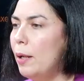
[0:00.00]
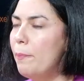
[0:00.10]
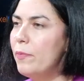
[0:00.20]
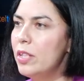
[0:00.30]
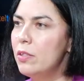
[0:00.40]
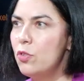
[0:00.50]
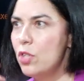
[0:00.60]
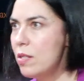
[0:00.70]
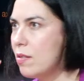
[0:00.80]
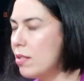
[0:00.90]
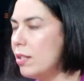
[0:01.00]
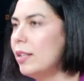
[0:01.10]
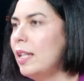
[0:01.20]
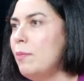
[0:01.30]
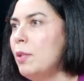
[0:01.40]
it just
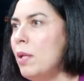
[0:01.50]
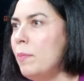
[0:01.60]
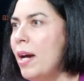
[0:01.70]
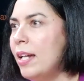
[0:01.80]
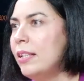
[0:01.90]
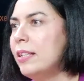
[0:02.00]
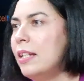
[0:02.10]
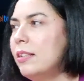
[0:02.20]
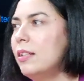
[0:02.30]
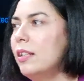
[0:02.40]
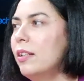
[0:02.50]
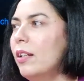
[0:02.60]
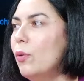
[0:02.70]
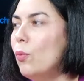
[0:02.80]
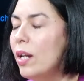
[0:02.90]
came in my mind that
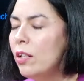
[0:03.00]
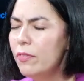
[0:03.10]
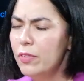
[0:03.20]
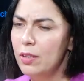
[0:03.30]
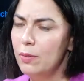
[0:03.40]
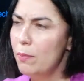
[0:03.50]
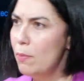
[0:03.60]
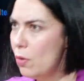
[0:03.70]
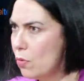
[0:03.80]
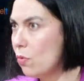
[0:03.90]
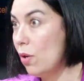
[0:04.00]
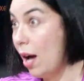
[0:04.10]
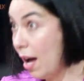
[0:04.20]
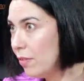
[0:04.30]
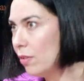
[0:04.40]
one of the
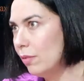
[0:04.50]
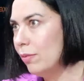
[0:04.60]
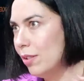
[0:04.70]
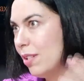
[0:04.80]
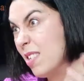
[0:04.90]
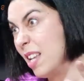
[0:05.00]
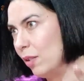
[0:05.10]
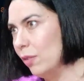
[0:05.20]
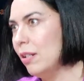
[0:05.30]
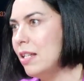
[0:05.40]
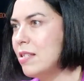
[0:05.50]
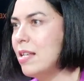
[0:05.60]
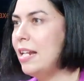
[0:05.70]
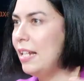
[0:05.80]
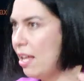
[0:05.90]
the second, let's
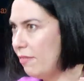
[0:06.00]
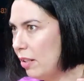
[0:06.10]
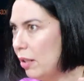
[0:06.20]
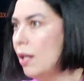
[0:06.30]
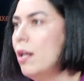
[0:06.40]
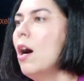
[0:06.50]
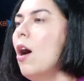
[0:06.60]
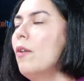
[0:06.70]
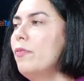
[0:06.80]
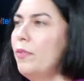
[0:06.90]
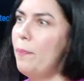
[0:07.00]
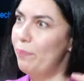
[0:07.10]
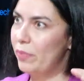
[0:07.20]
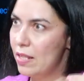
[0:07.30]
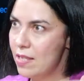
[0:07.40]
say, level of
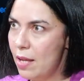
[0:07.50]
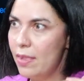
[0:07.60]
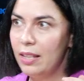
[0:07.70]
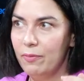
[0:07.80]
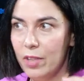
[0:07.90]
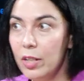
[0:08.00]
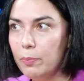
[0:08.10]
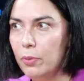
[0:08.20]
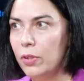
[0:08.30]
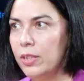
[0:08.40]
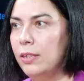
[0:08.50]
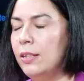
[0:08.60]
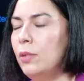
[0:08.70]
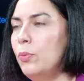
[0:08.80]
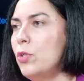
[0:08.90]
something very important
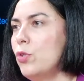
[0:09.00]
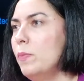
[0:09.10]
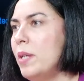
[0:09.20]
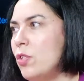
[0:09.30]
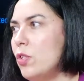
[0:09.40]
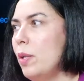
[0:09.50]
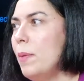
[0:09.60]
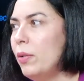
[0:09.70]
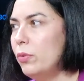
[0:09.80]
that we should mention about